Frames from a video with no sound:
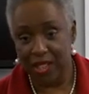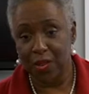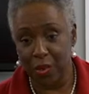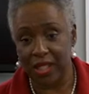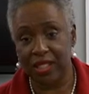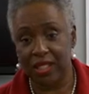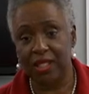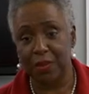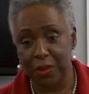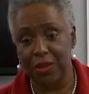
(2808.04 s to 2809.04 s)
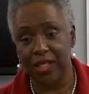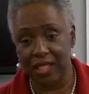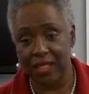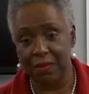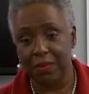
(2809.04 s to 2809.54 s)
went to the
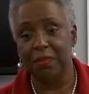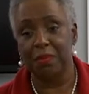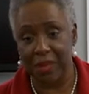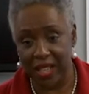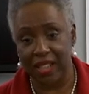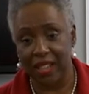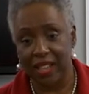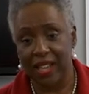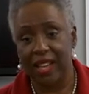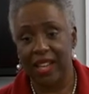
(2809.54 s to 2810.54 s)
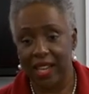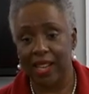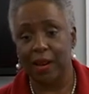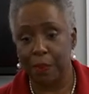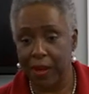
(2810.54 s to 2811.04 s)
community meeting
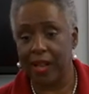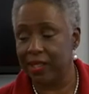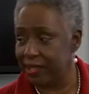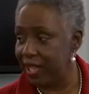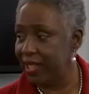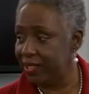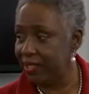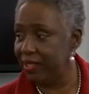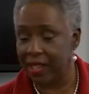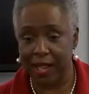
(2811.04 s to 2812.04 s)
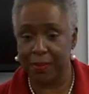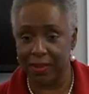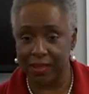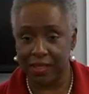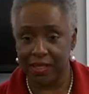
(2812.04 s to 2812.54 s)
and apologize to the
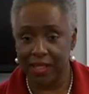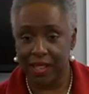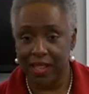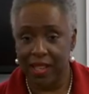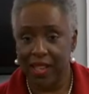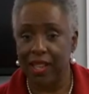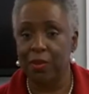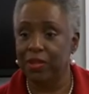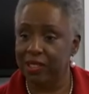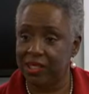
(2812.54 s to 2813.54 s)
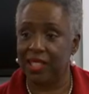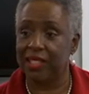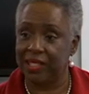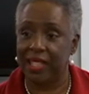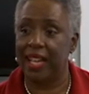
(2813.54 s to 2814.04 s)
neighbors. It was
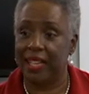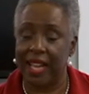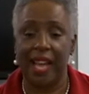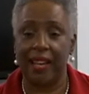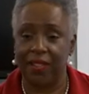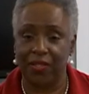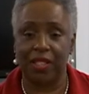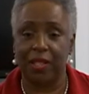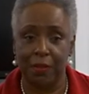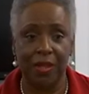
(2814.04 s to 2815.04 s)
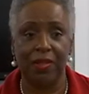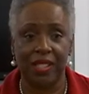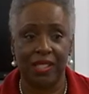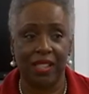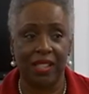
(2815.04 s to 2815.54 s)
just that kind of a
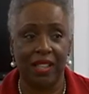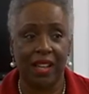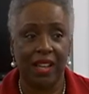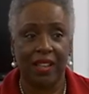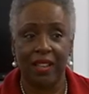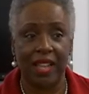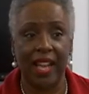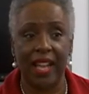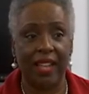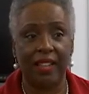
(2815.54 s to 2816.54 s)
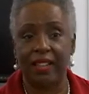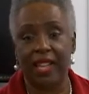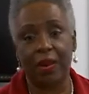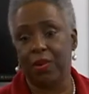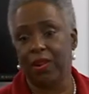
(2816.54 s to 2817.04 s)
community that
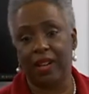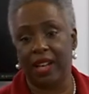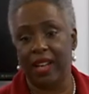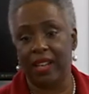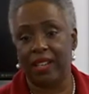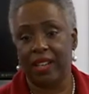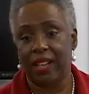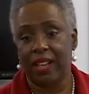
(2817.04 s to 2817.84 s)
they were like,